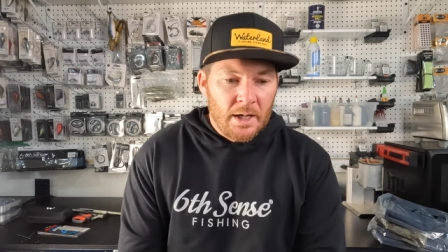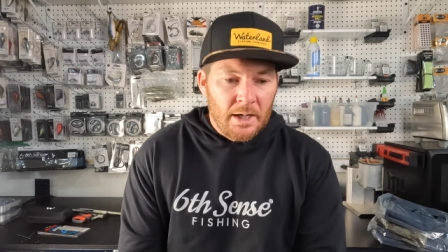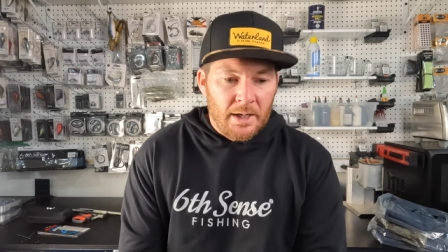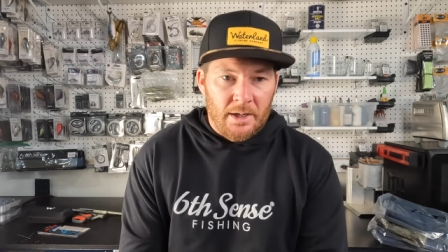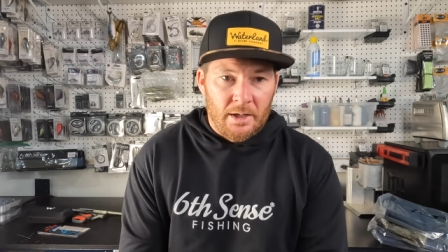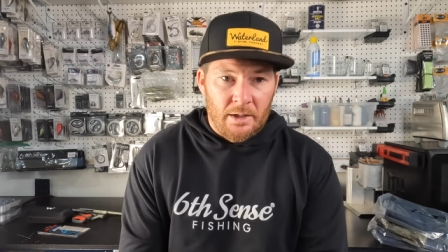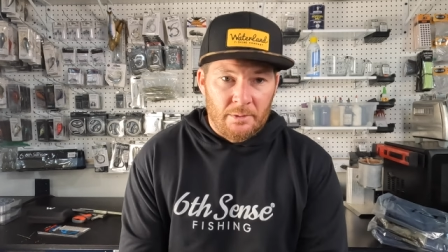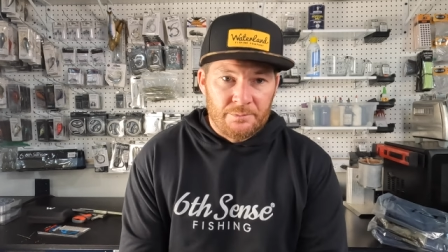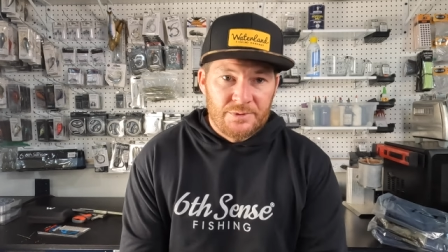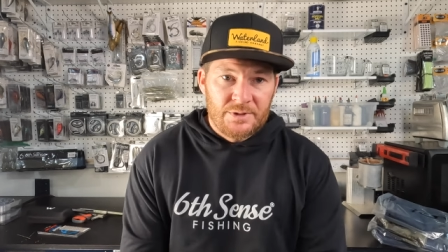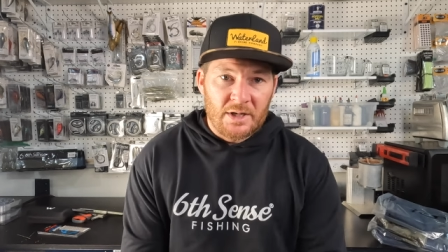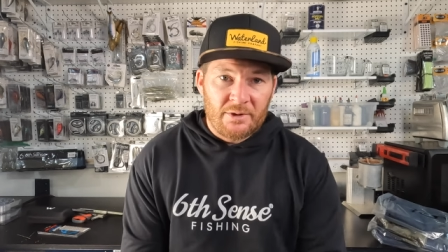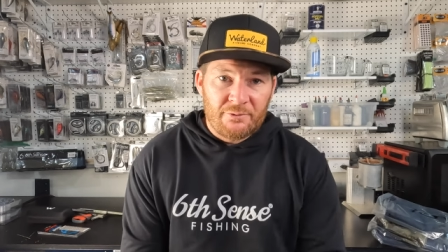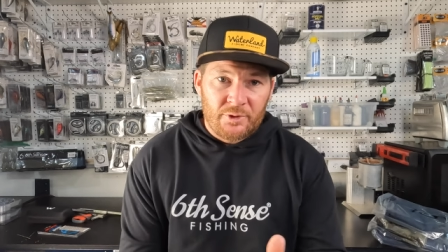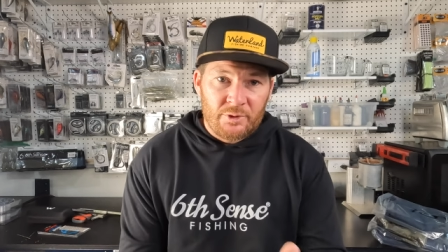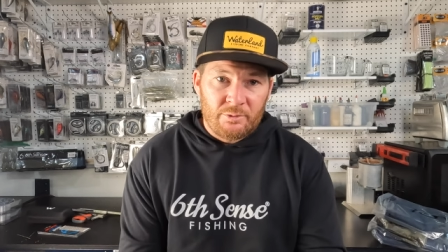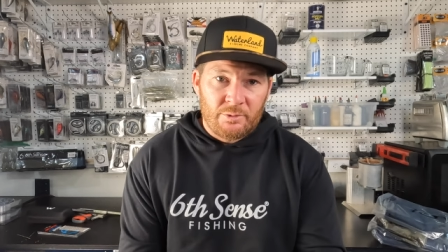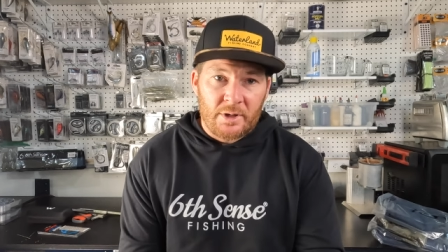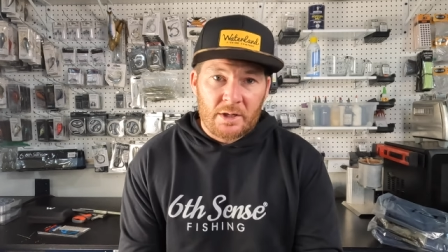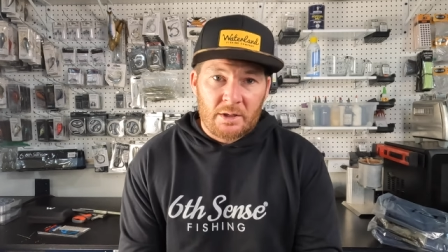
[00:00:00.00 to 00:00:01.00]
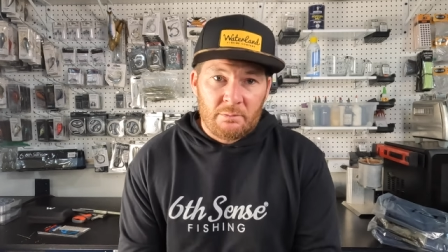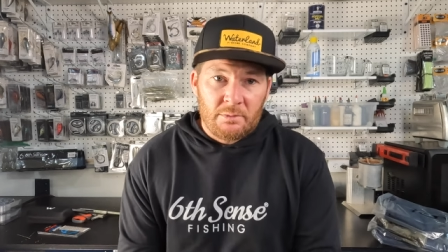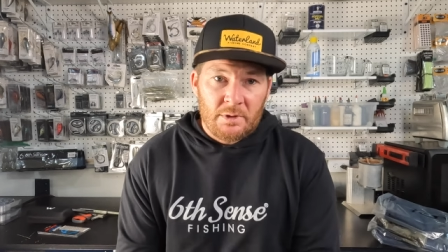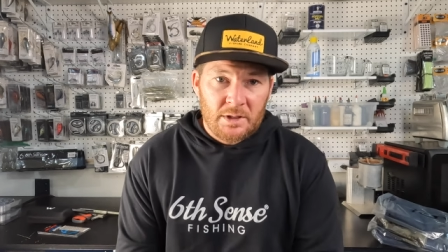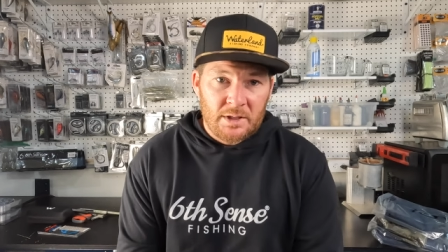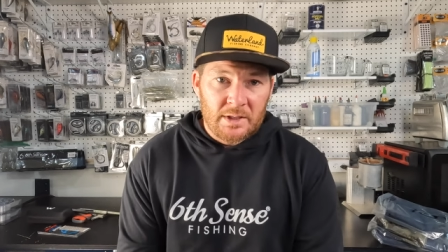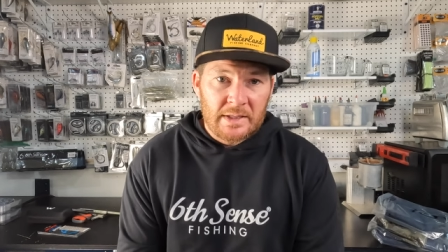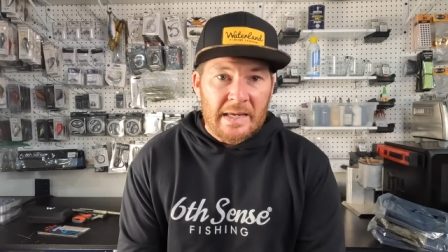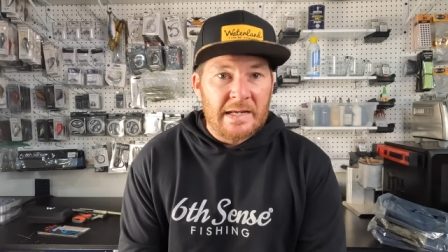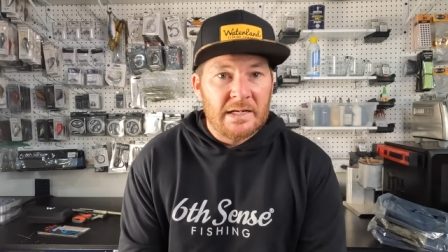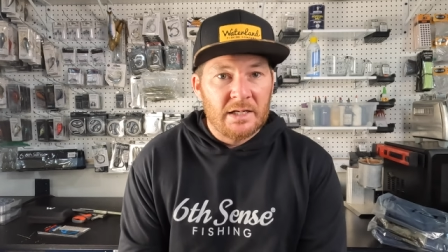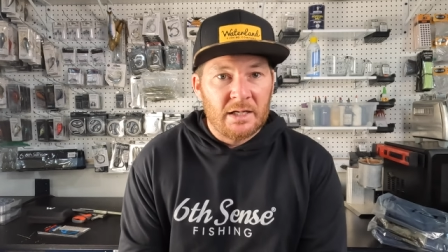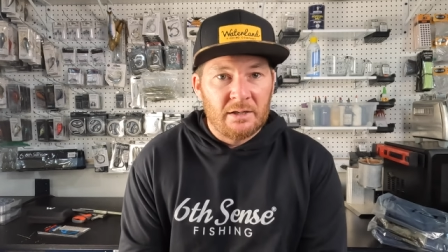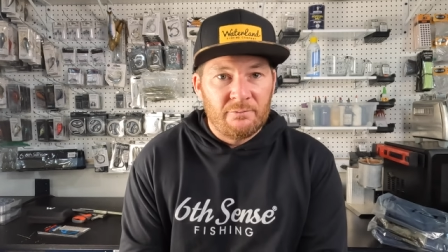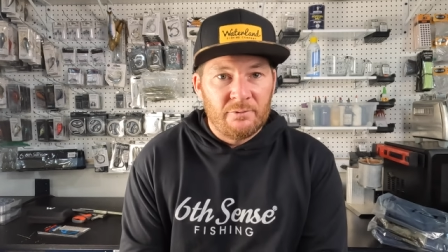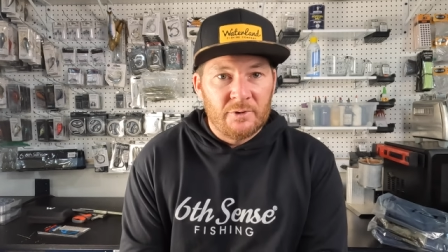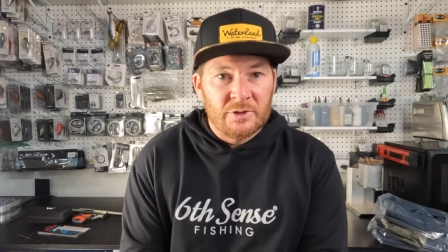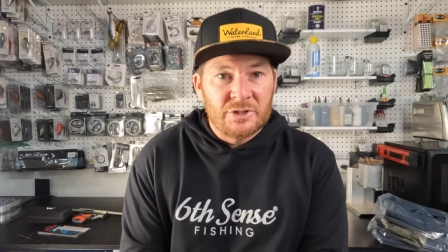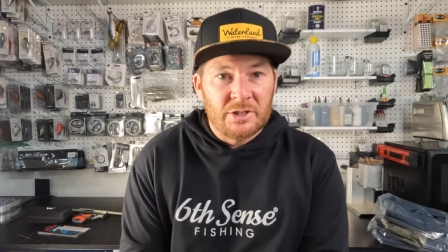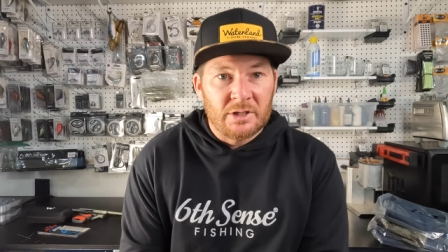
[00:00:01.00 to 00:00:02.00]
Definitely recommend the
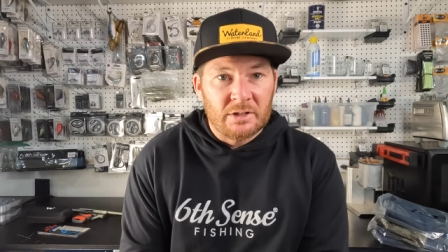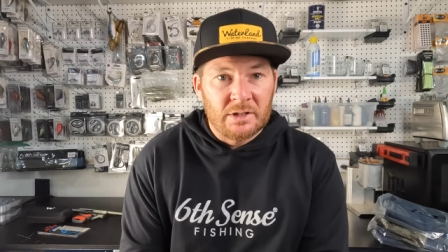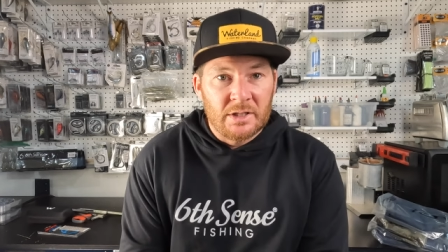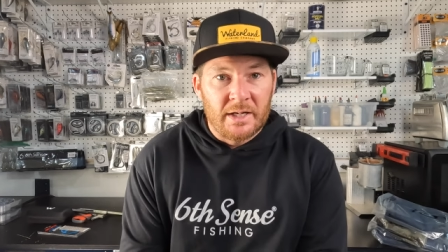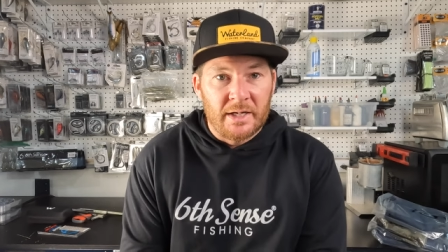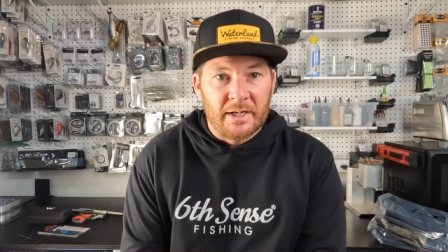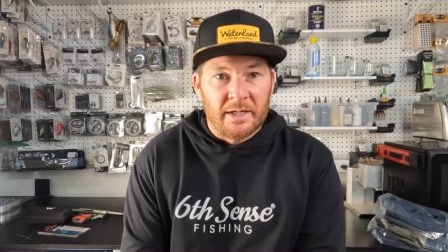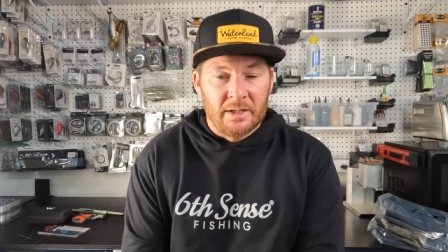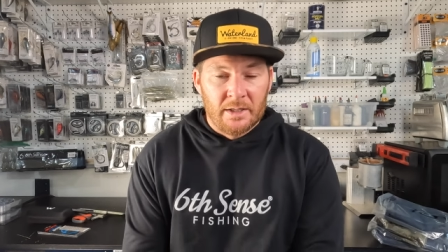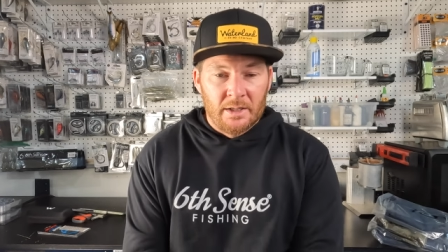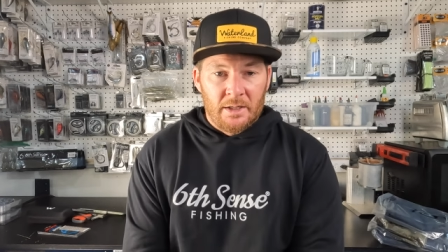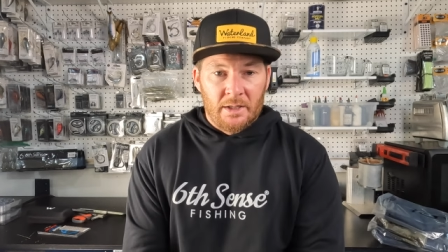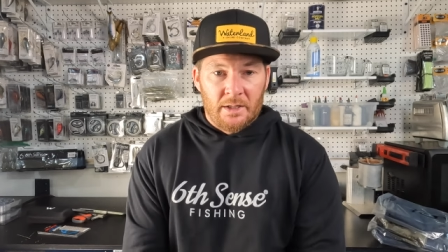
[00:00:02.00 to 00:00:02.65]
K9 Fishing line.